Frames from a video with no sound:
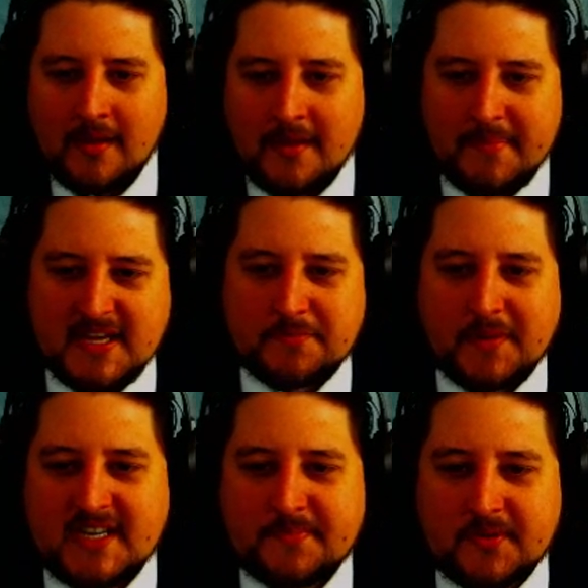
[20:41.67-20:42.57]
Base
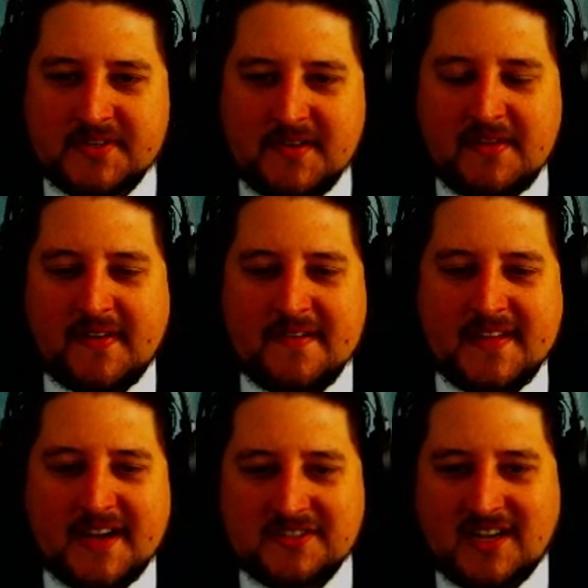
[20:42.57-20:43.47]
prize pool,
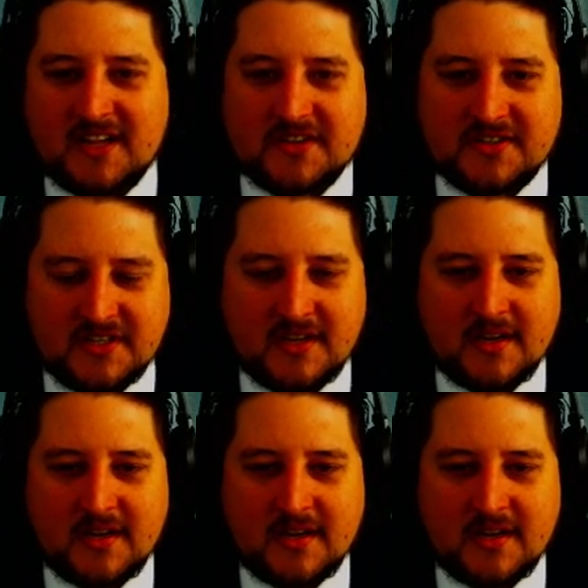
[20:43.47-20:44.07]
$75,000.